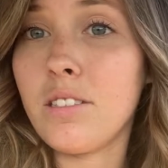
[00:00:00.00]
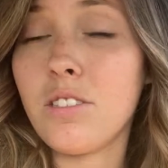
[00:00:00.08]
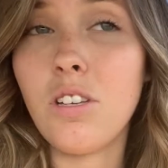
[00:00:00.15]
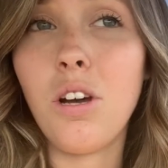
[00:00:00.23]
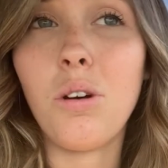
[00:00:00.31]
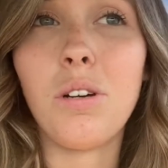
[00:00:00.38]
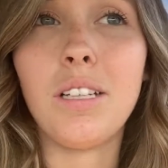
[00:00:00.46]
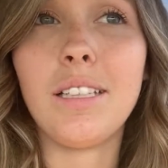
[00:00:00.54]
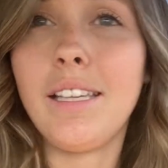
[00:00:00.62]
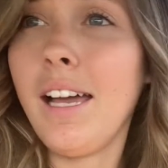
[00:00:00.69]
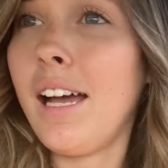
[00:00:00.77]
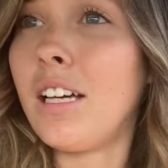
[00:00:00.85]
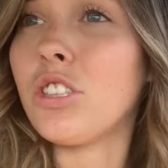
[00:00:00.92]
So
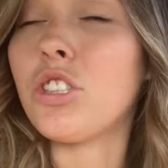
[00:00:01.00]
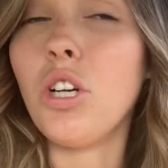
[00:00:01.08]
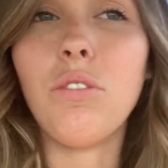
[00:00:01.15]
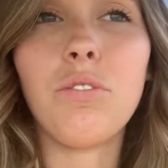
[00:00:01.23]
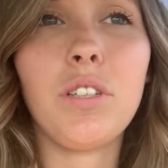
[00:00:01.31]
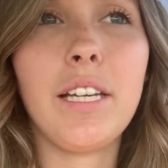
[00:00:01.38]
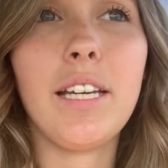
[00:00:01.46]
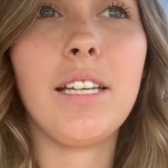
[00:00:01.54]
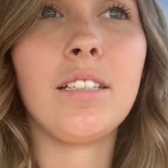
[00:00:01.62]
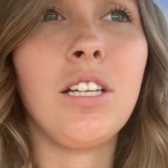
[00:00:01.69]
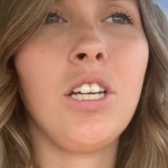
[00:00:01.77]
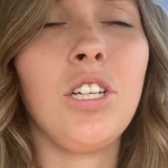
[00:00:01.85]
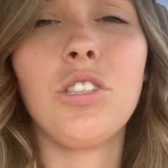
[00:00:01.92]
yeah, don't forget
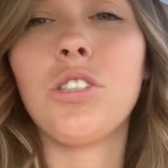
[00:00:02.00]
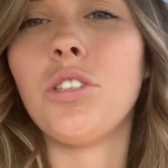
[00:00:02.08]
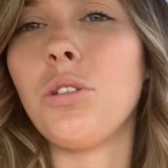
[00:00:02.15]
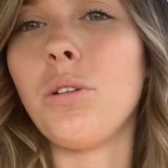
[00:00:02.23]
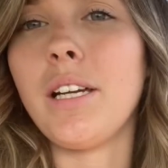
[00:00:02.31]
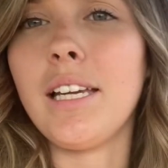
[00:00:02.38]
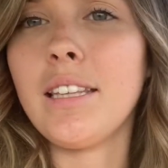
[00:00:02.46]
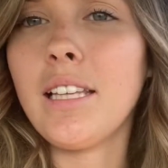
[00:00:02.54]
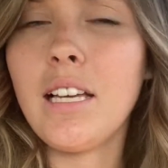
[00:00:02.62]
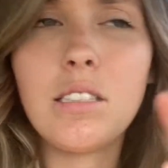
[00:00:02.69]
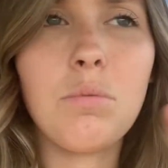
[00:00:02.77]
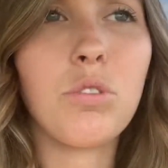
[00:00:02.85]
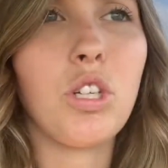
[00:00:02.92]
to hit that
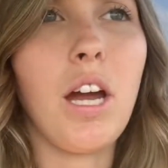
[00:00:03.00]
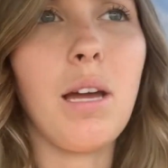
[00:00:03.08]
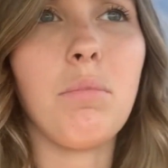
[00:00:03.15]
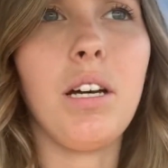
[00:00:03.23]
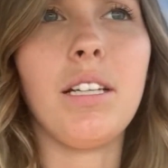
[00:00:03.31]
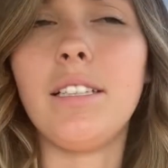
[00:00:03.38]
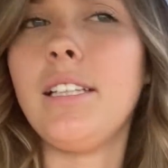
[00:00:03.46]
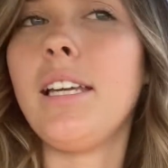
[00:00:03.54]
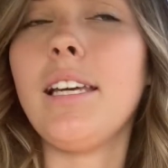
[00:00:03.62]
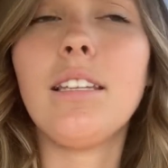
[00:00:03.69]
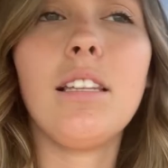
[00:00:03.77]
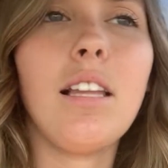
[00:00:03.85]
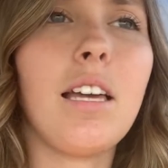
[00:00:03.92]
subscribe button,
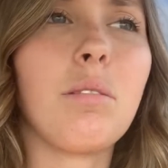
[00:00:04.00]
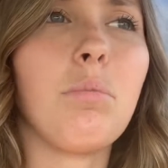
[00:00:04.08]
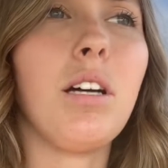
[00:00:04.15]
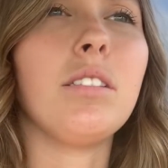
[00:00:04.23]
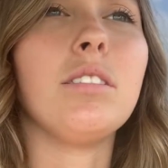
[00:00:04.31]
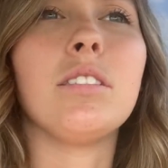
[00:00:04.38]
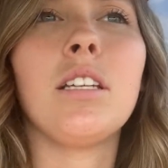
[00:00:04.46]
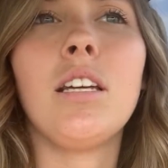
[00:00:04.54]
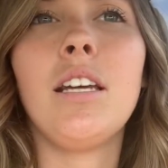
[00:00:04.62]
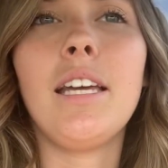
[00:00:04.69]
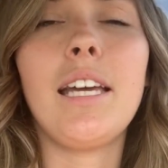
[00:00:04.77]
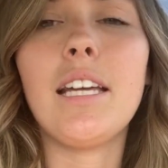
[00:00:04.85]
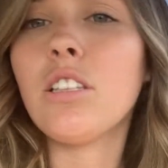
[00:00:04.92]
hit the like
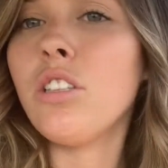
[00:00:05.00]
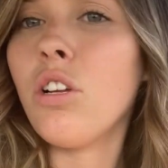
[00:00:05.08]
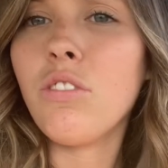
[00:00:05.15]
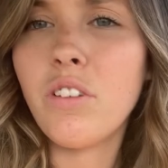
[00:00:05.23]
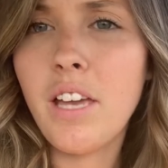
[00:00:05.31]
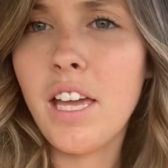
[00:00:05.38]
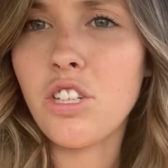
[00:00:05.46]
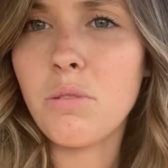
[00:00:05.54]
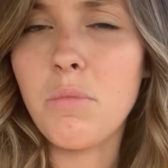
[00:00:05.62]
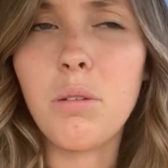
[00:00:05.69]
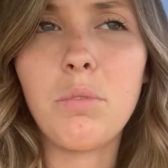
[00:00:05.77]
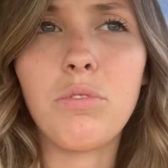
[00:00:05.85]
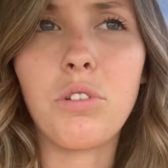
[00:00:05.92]
button, hit the notification
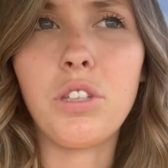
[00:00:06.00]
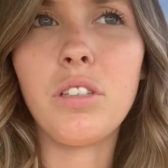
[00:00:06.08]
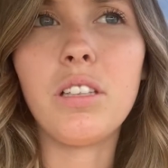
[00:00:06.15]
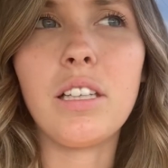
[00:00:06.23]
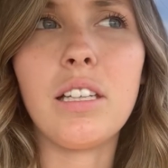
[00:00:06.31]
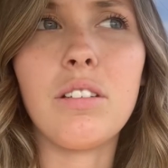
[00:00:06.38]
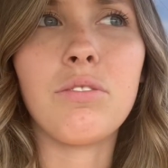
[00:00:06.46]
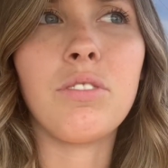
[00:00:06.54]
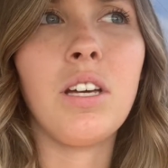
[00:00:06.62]
bell before you leave,